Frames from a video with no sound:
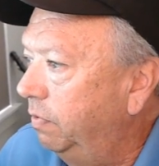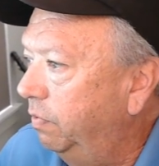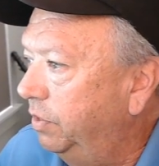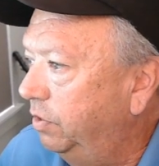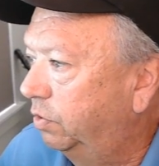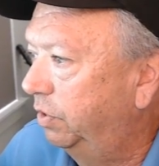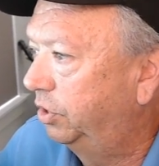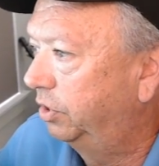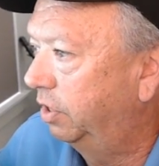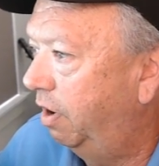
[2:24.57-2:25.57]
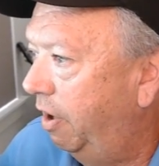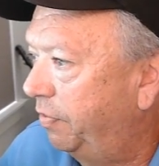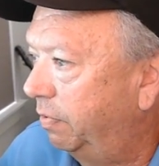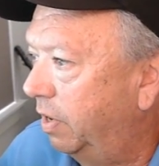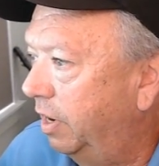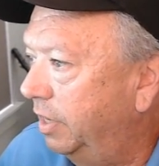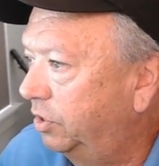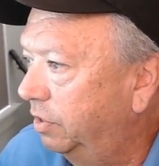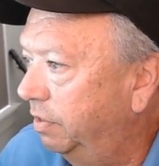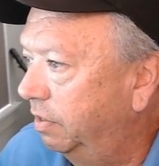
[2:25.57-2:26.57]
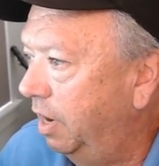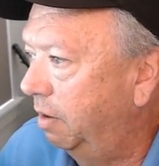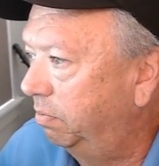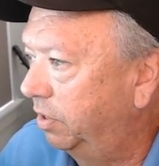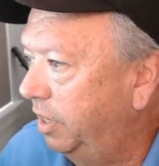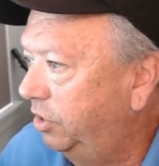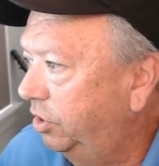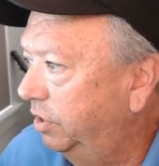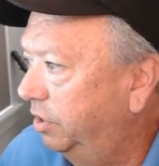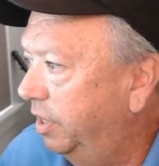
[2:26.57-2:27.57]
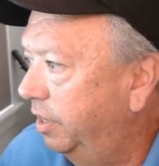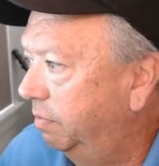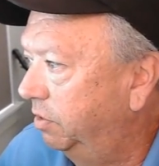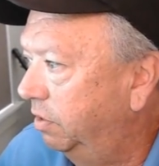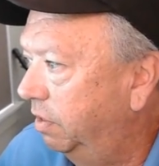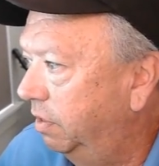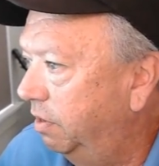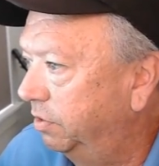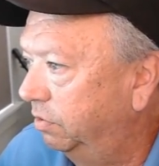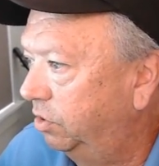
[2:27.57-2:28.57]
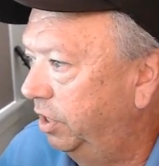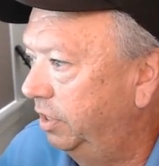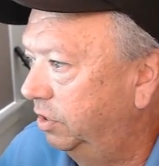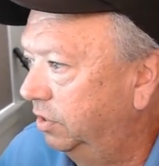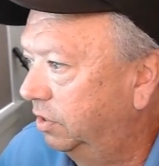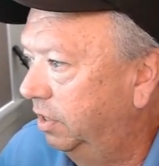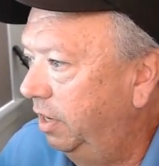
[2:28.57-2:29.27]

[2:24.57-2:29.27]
when you switch it to authorized, their application entitlement also changes.